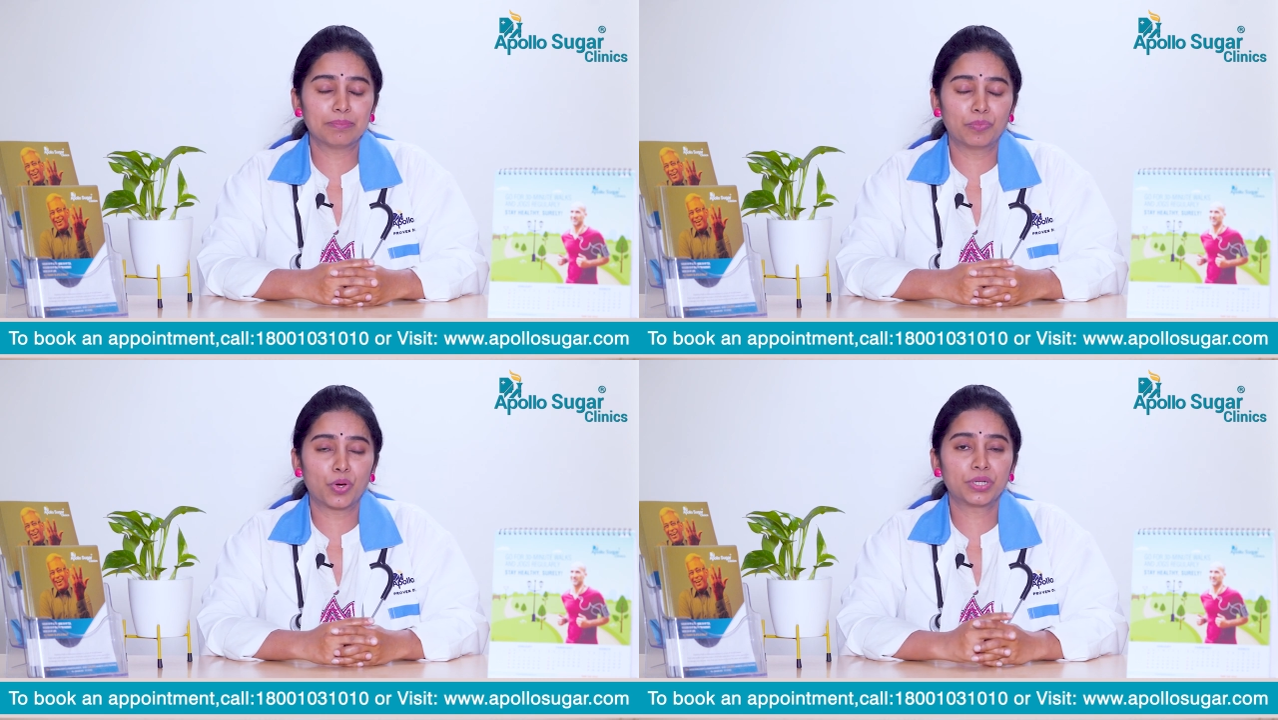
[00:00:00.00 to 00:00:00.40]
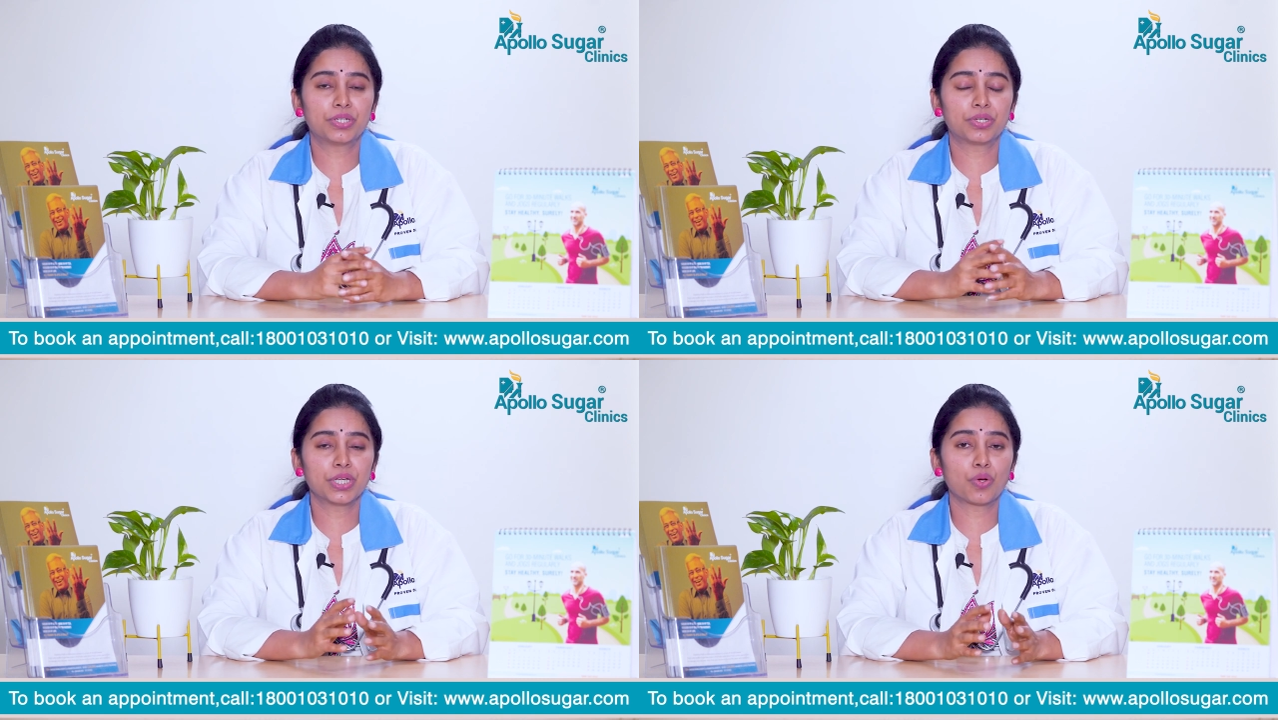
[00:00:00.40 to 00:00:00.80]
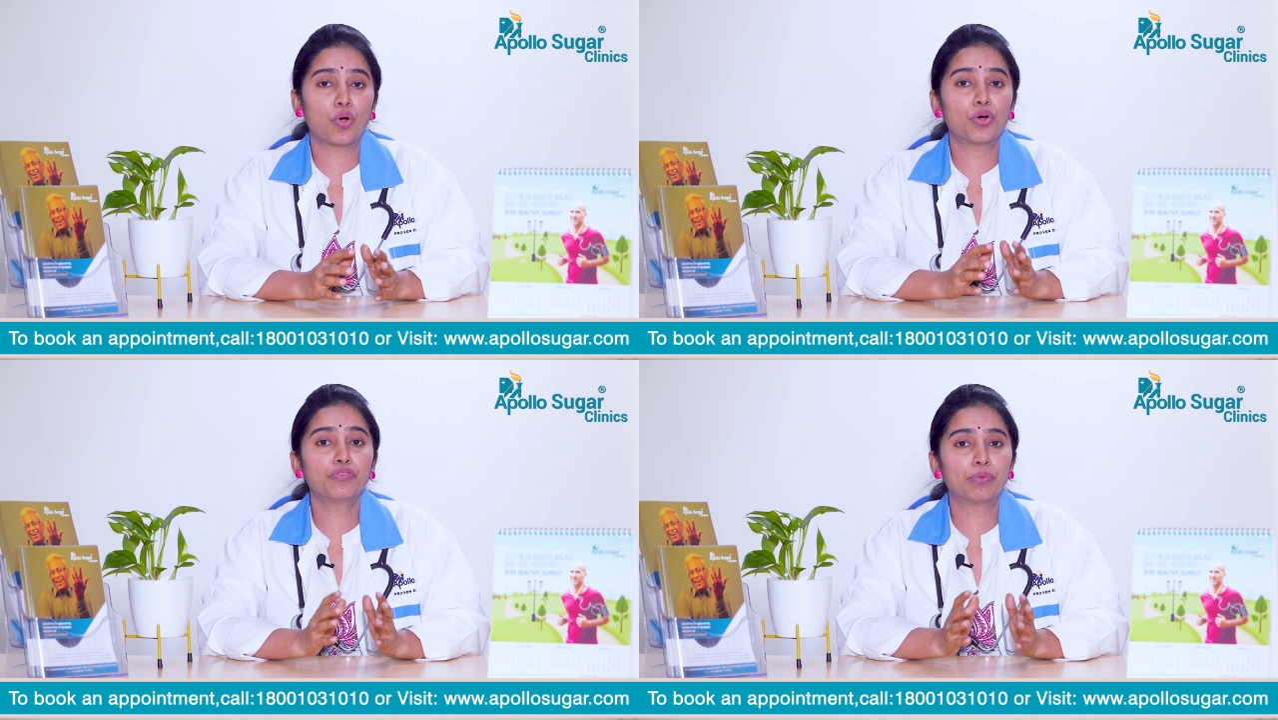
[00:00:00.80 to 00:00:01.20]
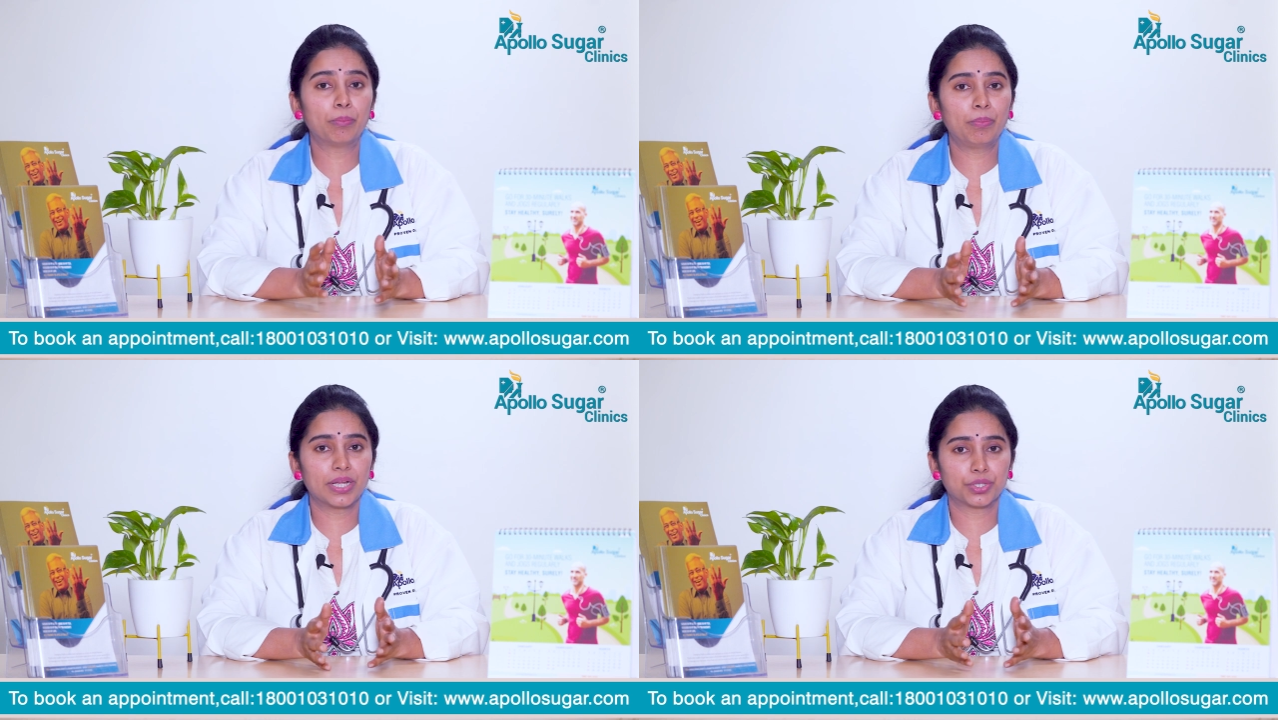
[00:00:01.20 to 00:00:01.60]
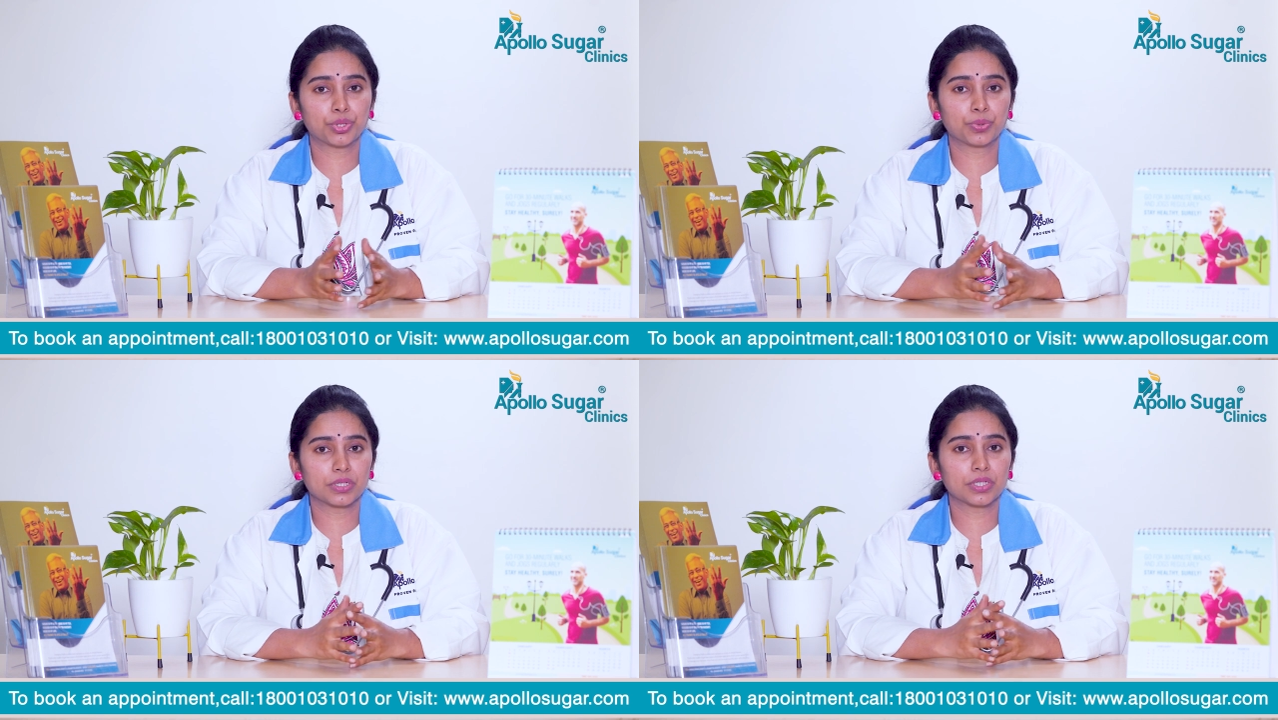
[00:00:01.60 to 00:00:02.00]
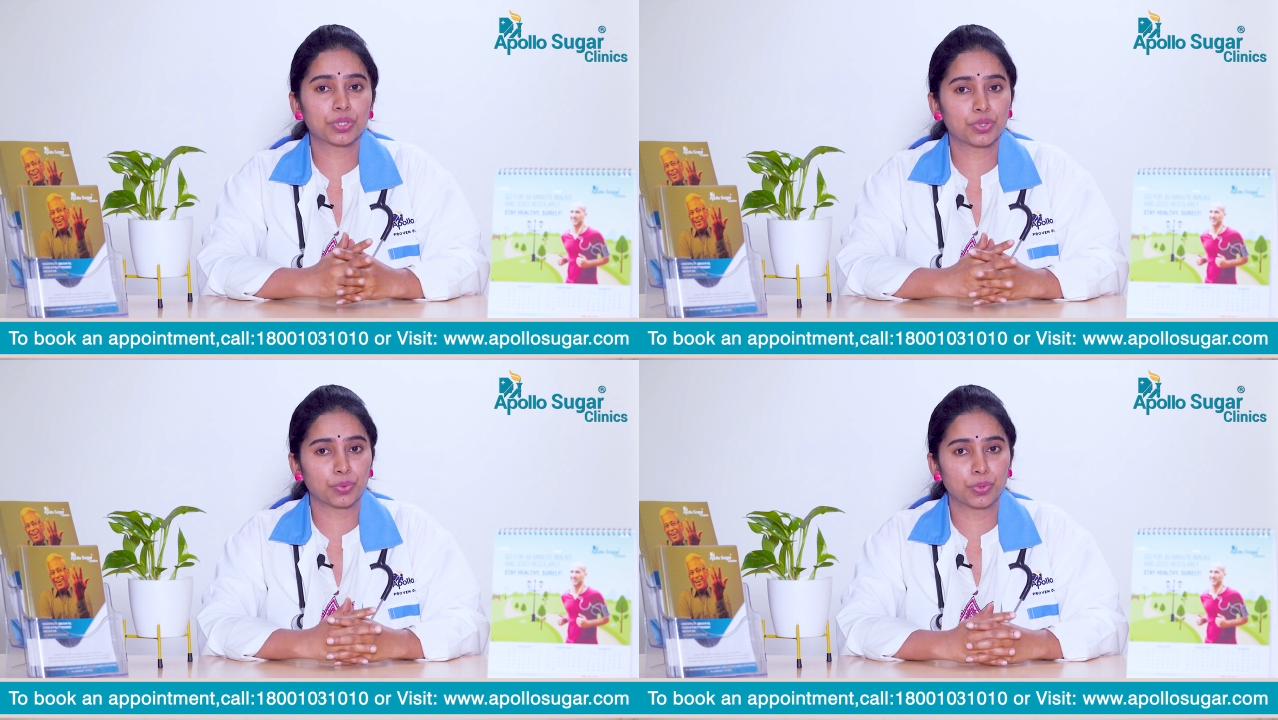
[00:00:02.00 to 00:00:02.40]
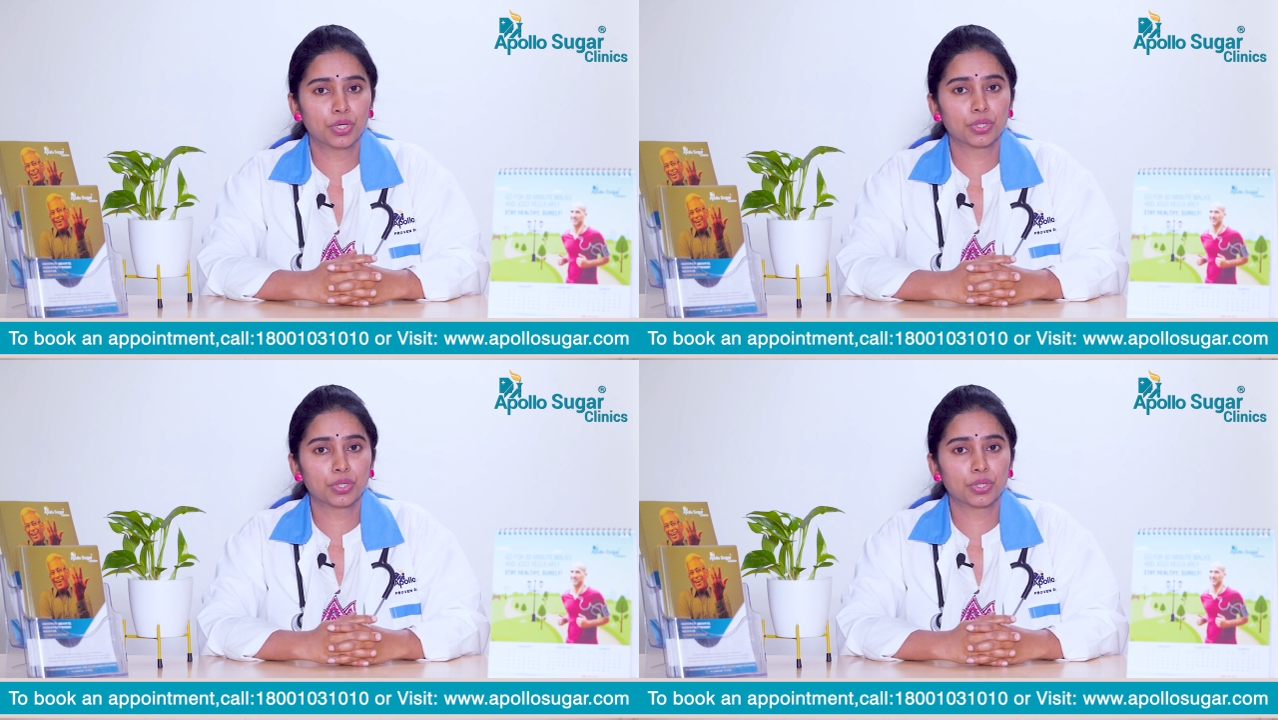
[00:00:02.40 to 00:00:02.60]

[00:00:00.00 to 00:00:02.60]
monitoring of blood sugars too,